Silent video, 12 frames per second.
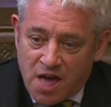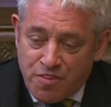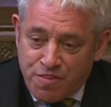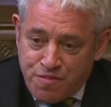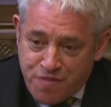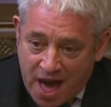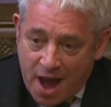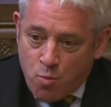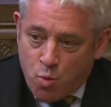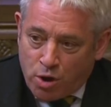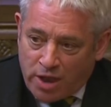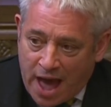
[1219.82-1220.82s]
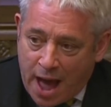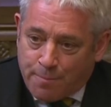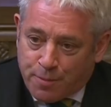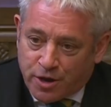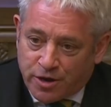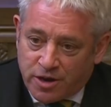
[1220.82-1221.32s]
and that will
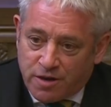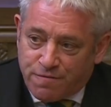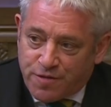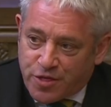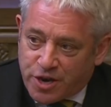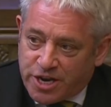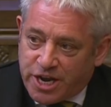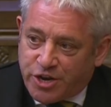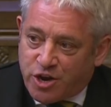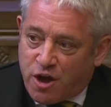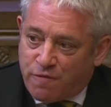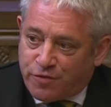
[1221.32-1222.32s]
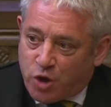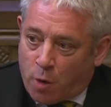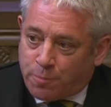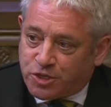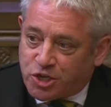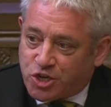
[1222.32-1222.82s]
happen for the Leader of the
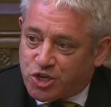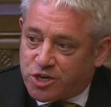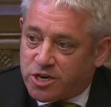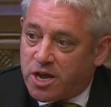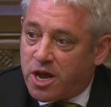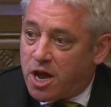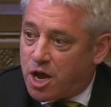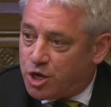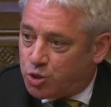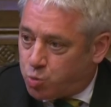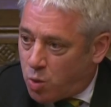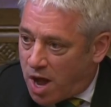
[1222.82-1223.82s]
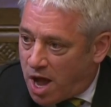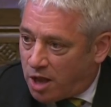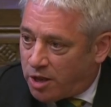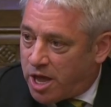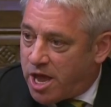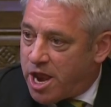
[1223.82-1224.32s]
Opposition as
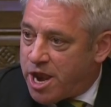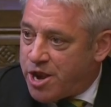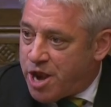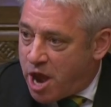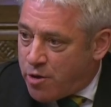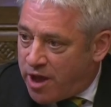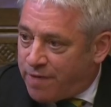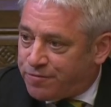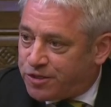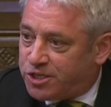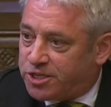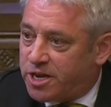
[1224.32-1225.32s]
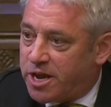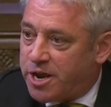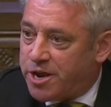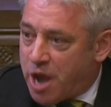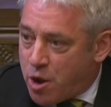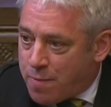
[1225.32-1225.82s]
well. No ifs,
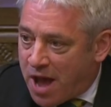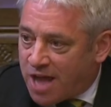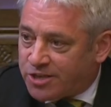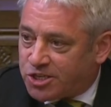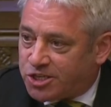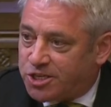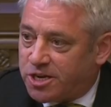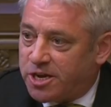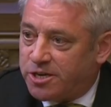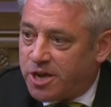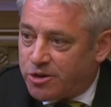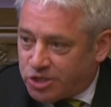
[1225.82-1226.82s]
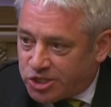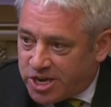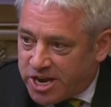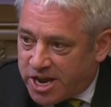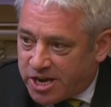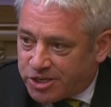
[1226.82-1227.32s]
no buts, no
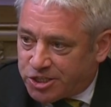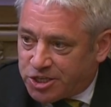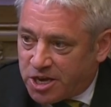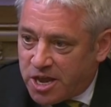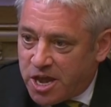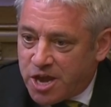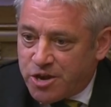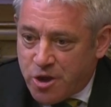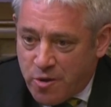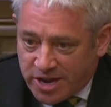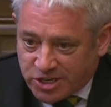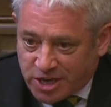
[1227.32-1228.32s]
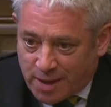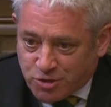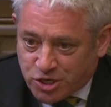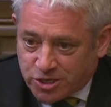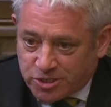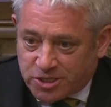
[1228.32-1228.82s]
sneers, no
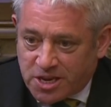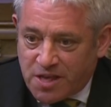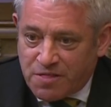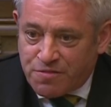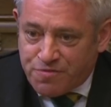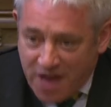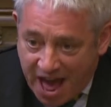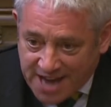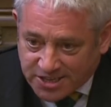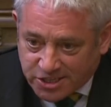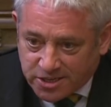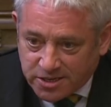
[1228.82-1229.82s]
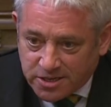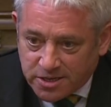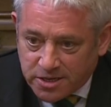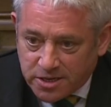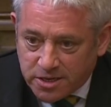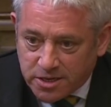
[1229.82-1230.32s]
exceptions. That
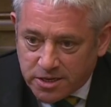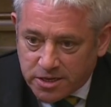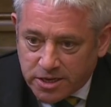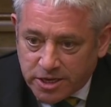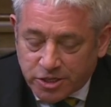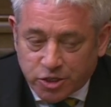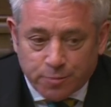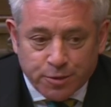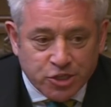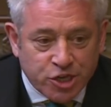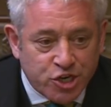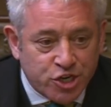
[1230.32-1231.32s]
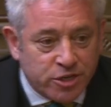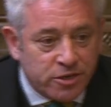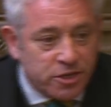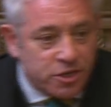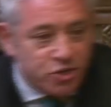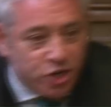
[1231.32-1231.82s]
is the
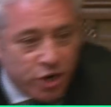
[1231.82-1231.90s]
position.